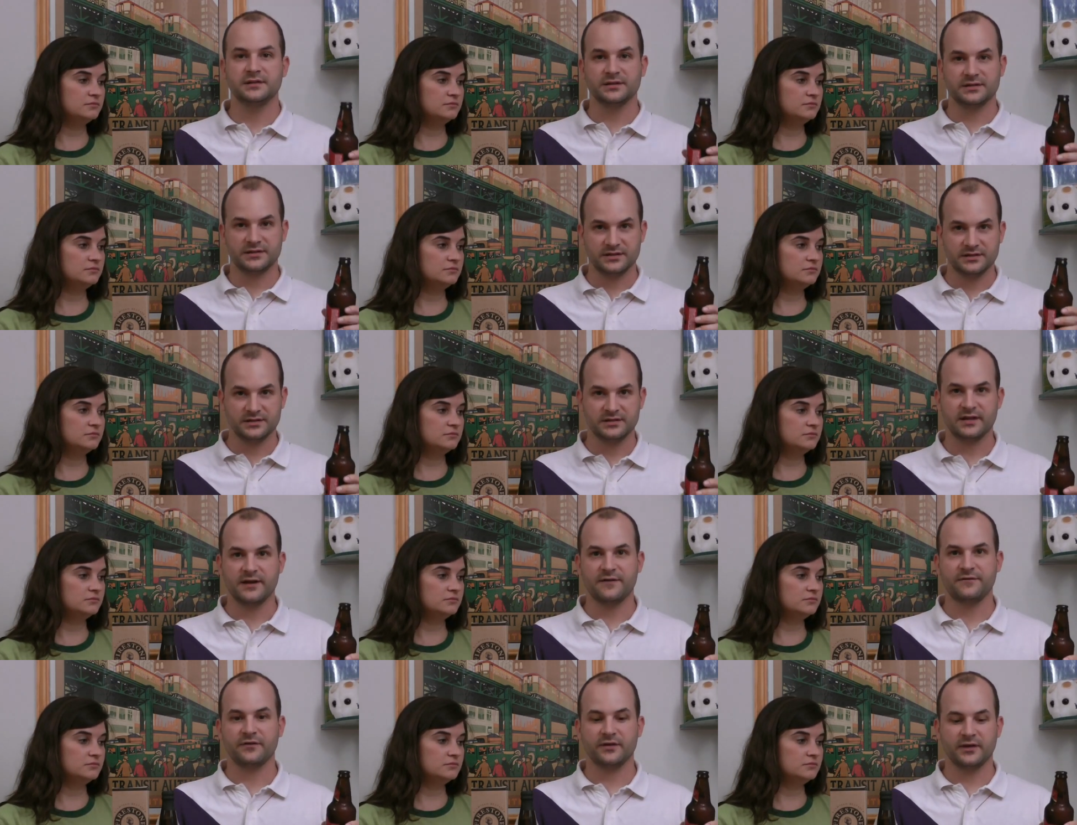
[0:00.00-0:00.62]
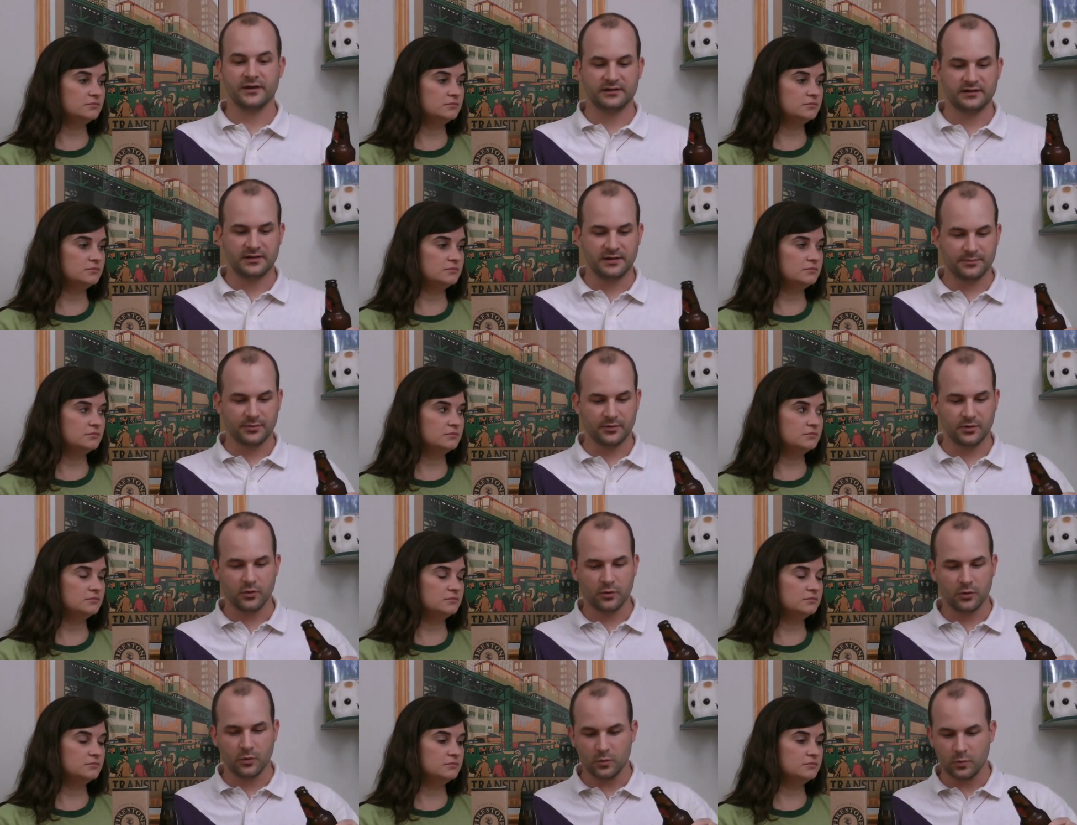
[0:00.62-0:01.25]
Speaker 1: This is definitely a
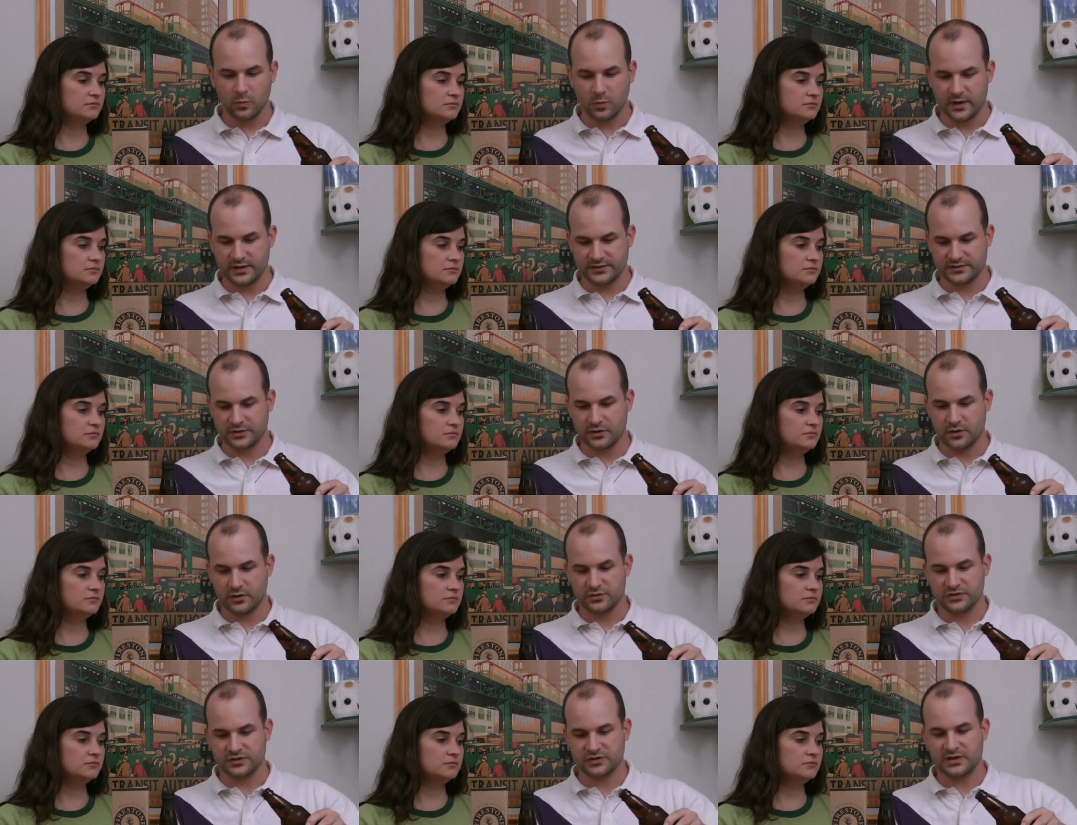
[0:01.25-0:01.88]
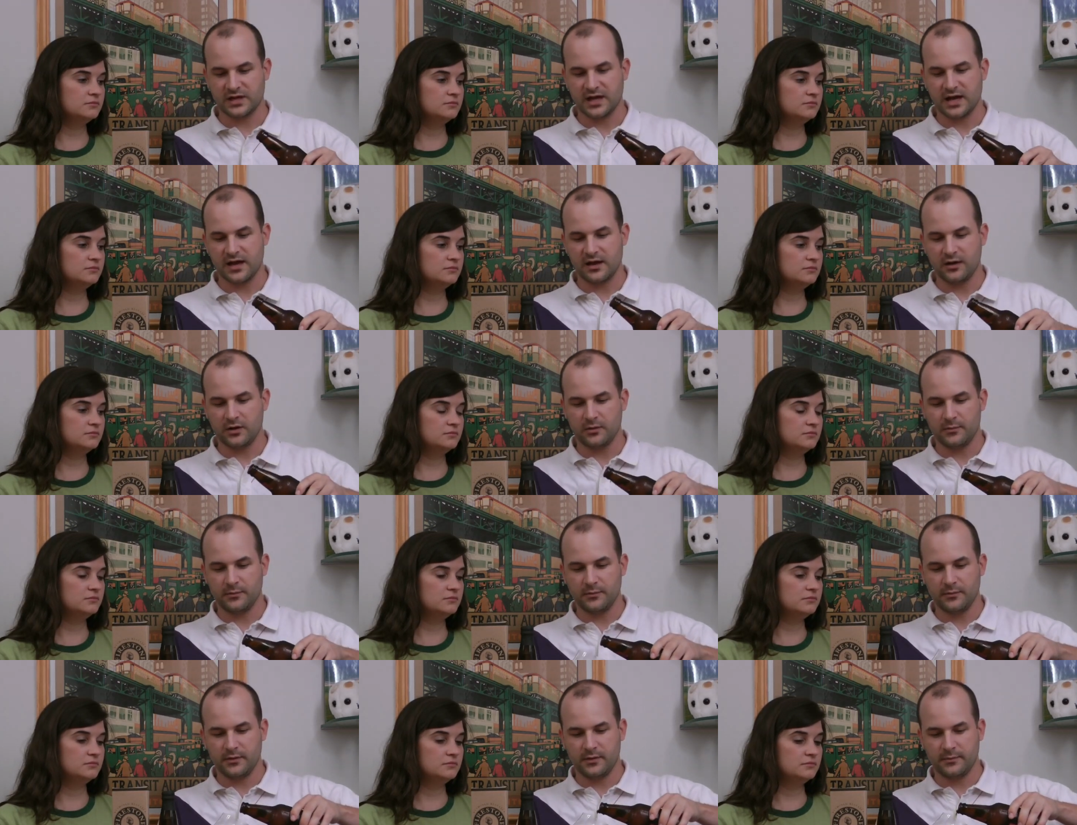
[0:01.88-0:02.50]
typical West Coast
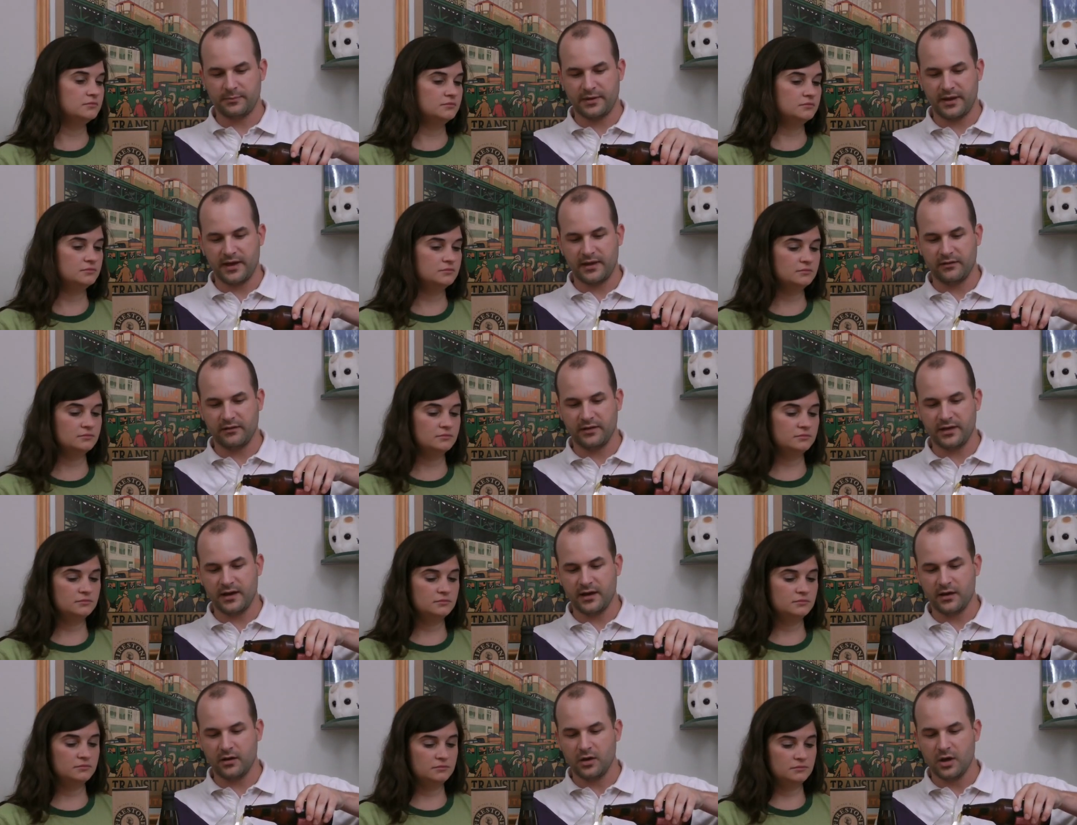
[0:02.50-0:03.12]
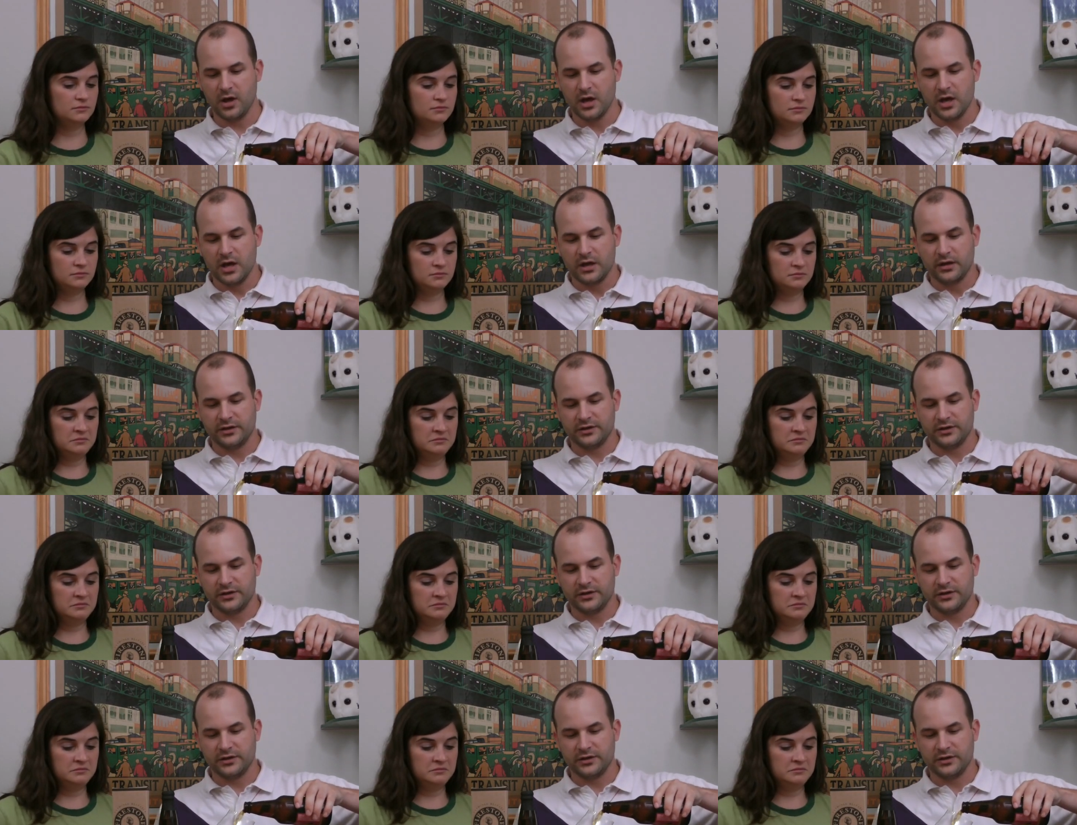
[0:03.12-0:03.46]
style pale ale.